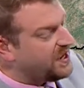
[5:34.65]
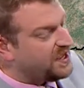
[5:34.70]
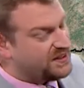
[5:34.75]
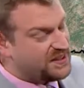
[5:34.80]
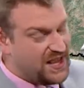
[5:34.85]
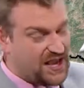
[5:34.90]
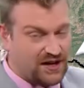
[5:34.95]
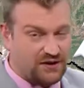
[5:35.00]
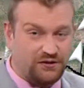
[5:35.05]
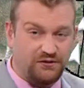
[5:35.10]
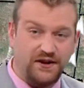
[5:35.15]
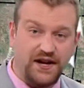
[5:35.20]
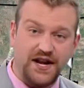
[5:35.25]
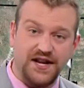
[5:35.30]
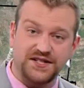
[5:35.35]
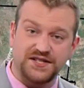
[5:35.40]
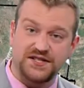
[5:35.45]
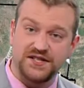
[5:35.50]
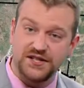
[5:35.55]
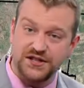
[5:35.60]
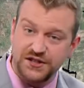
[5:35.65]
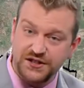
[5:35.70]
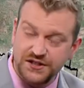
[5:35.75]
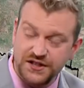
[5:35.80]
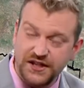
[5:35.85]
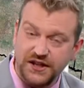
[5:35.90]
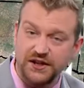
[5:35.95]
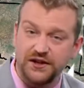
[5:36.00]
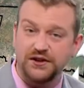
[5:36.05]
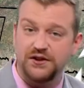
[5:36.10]
that creates the
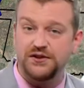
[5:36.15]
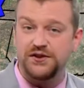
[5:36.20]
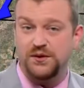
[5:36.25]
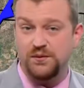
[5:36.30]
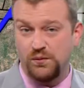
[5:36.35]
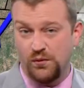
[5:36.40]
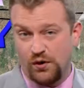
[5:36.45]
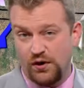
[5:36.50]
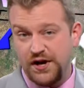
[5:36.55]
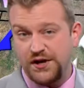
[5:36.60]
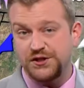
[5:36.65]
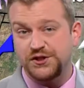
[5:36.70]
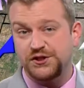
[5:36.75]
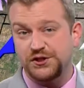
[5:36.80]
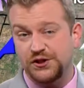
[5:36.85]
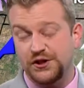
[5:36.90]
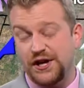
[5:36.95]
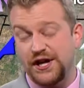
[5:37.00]
shear, the moisture,